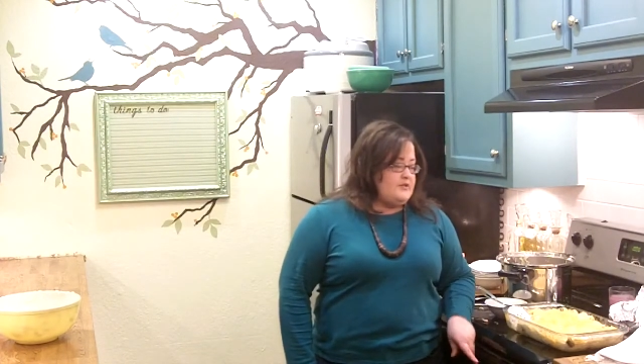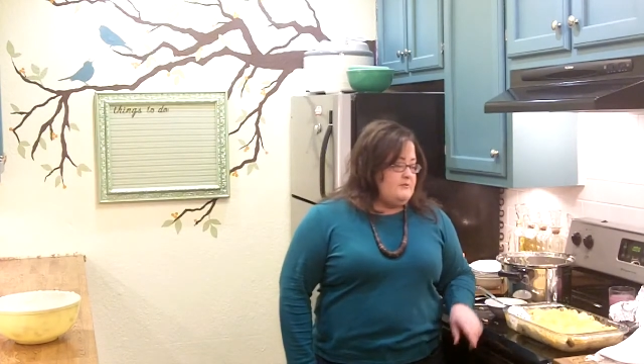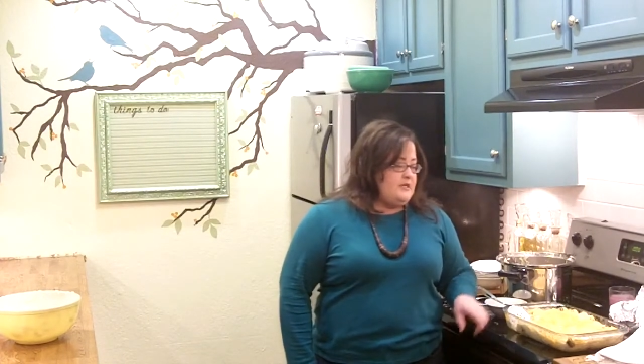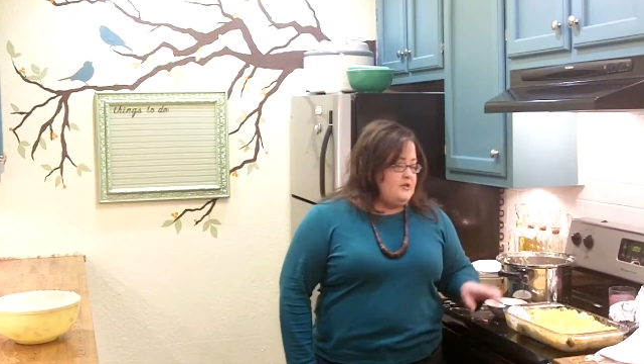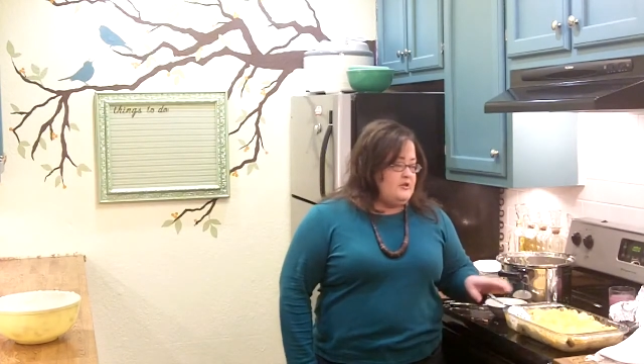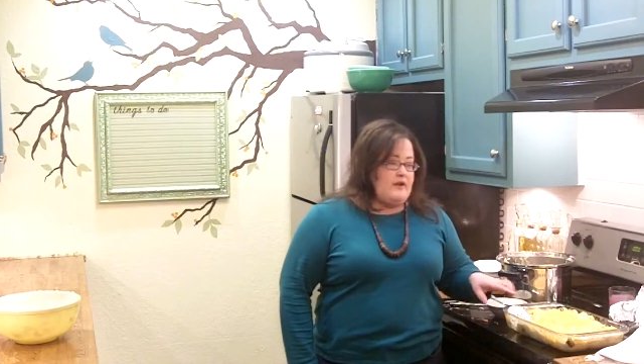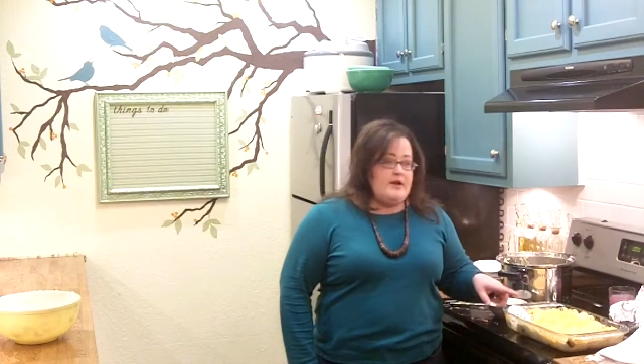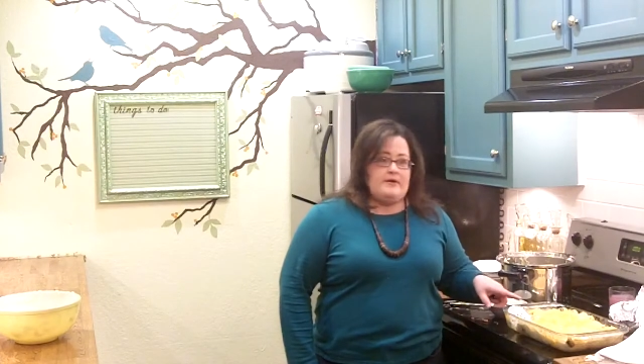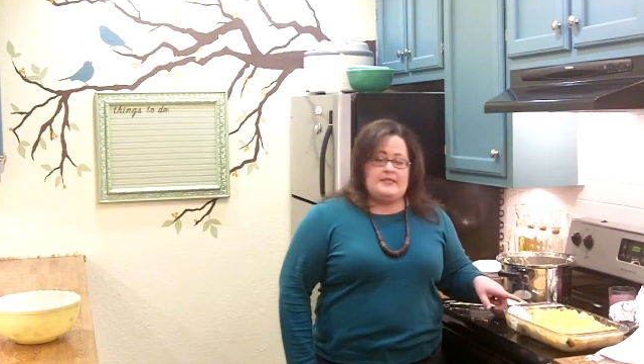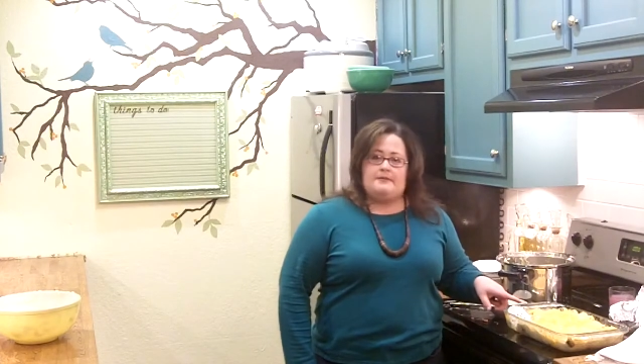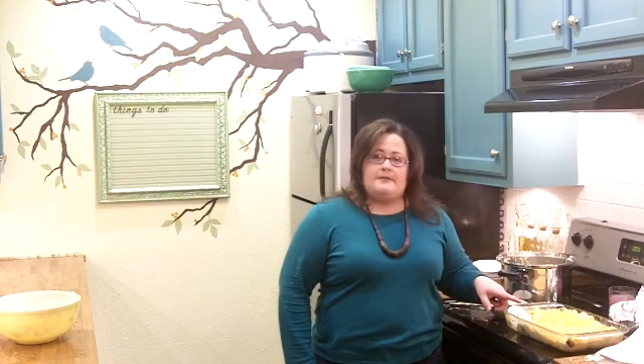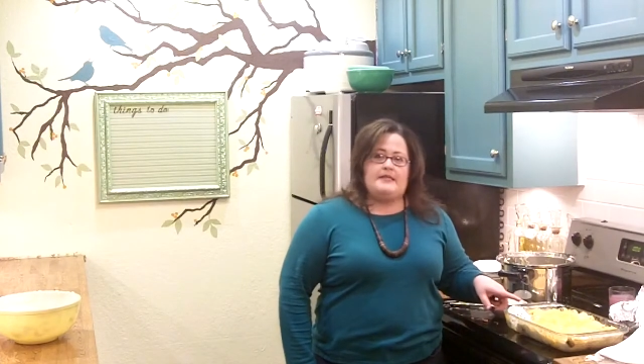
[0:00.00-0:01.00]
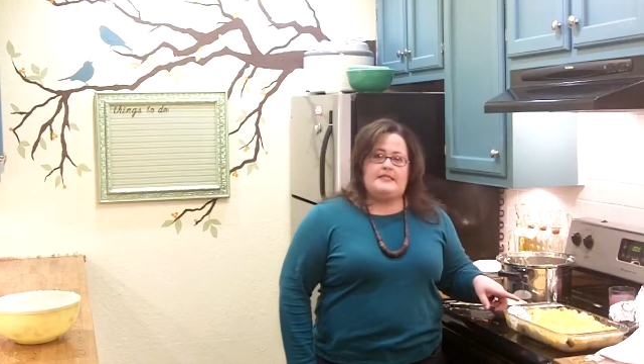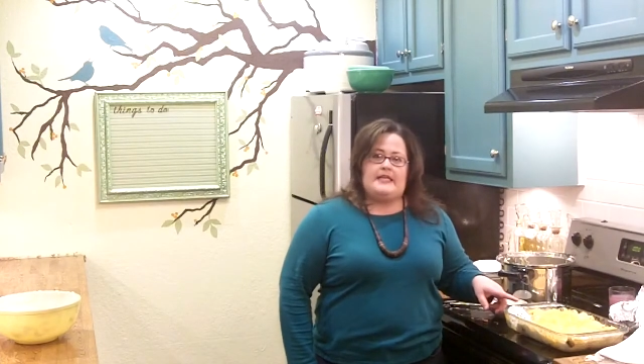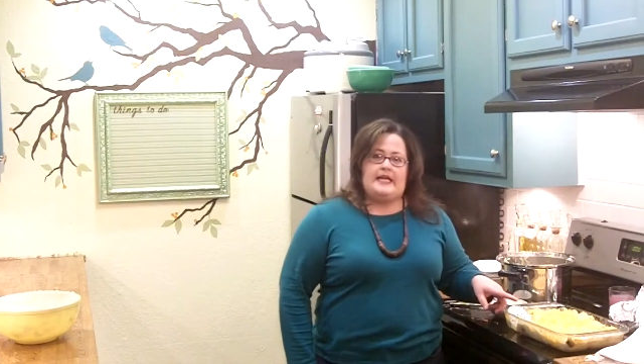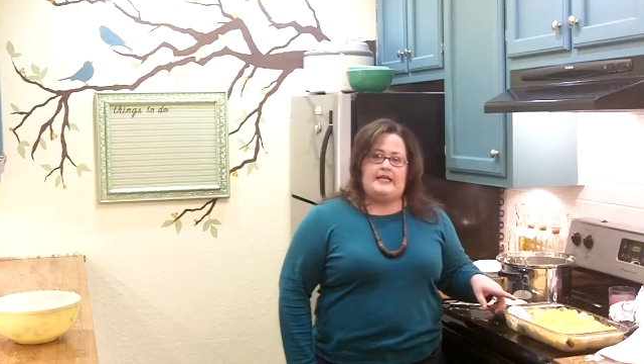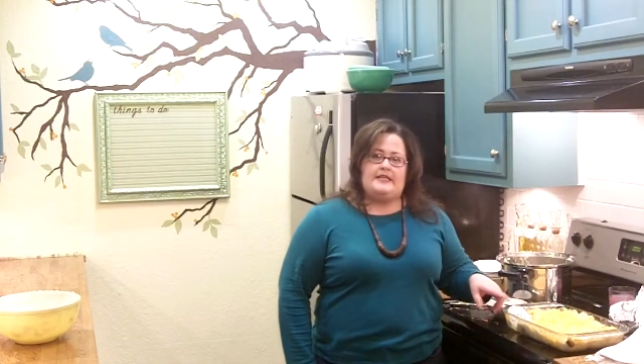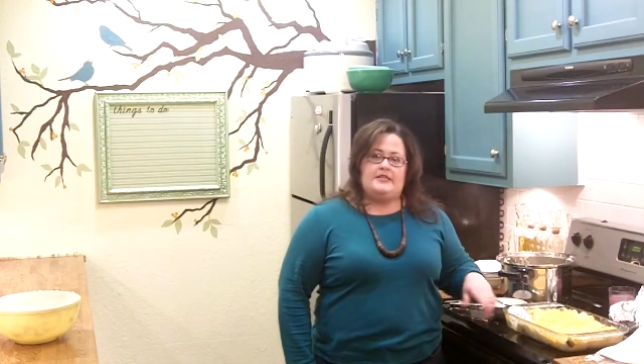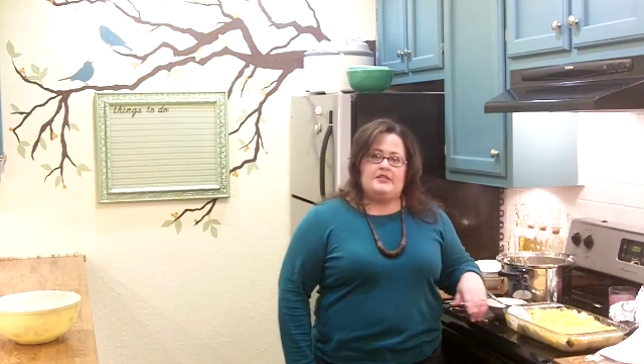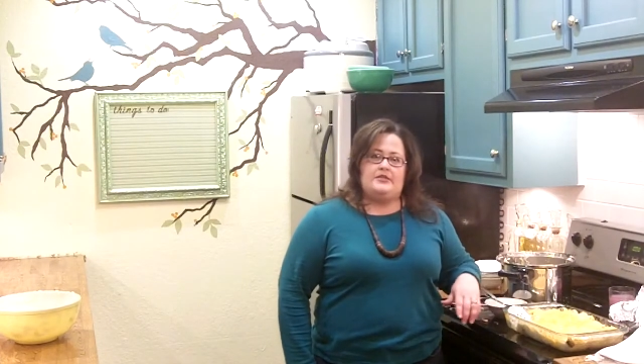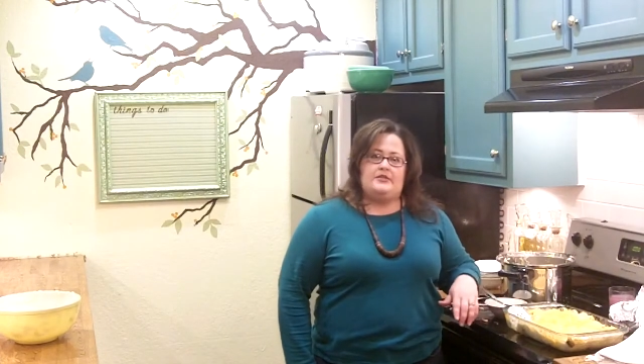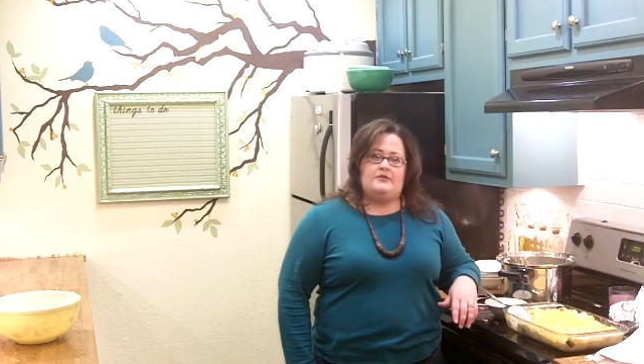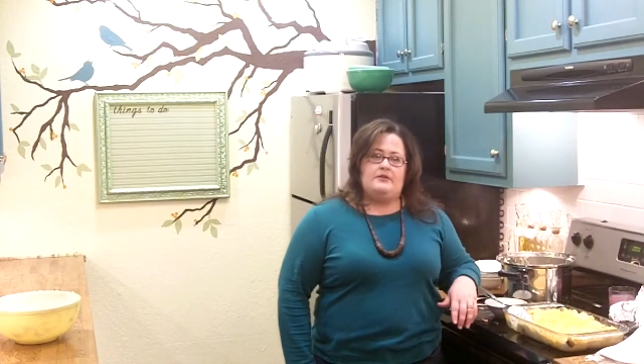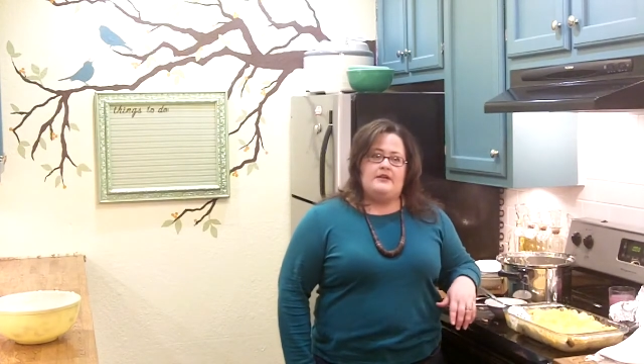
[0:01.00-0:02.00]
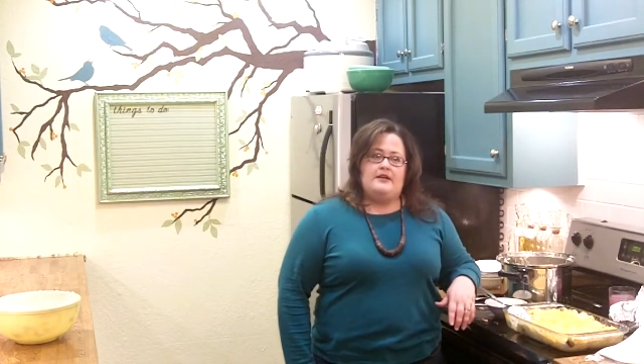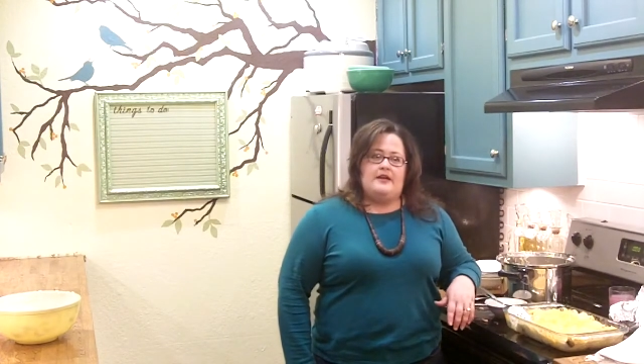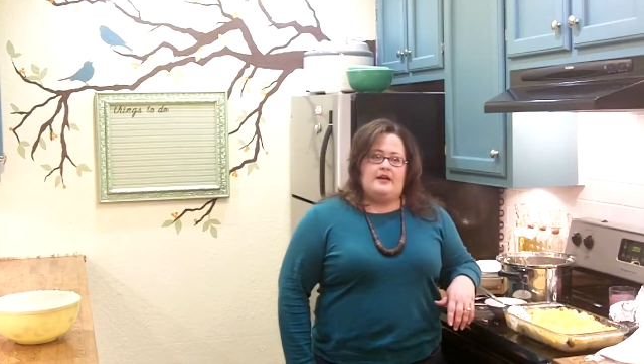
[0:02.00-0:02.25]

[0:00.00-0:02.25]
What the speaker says: This would be a great recipe to take to